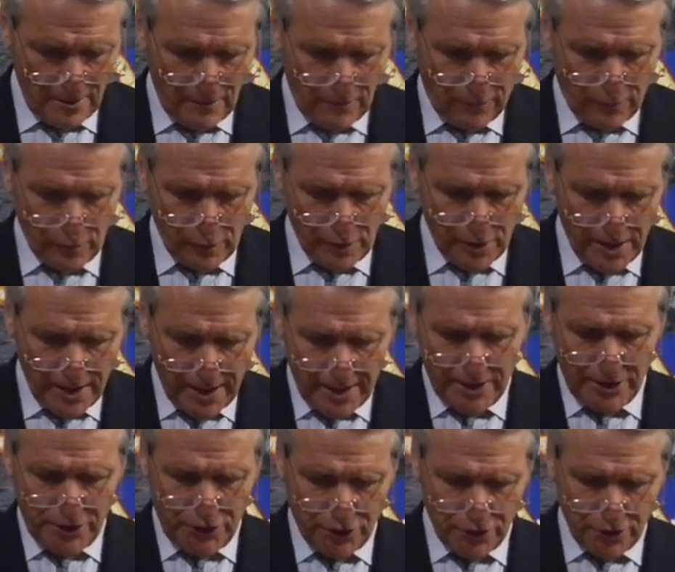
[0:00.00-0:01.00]
For
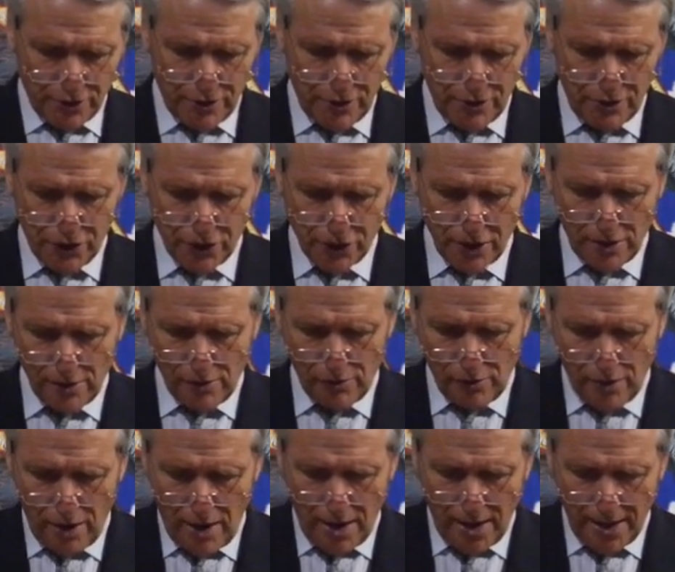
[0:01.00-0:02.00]
nation shall
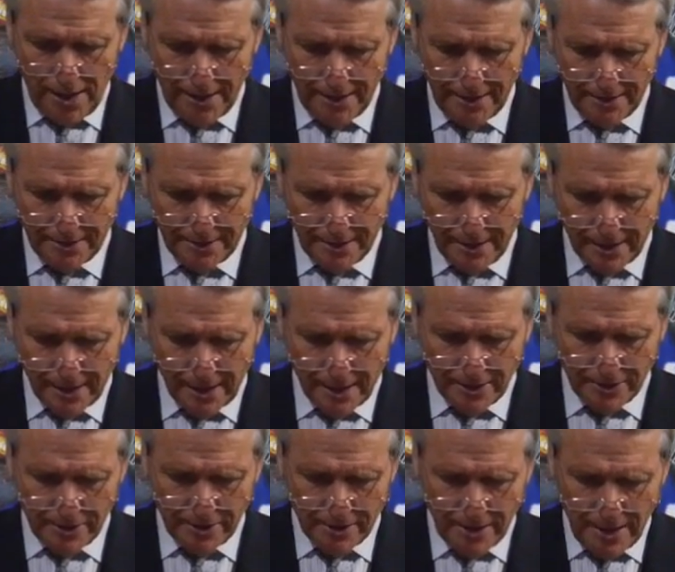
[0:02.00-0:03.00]
rise
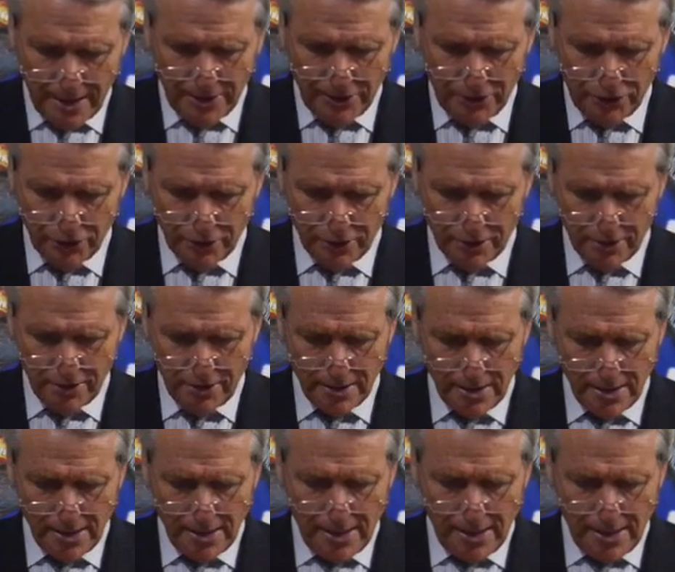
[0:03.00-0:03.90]
against nation,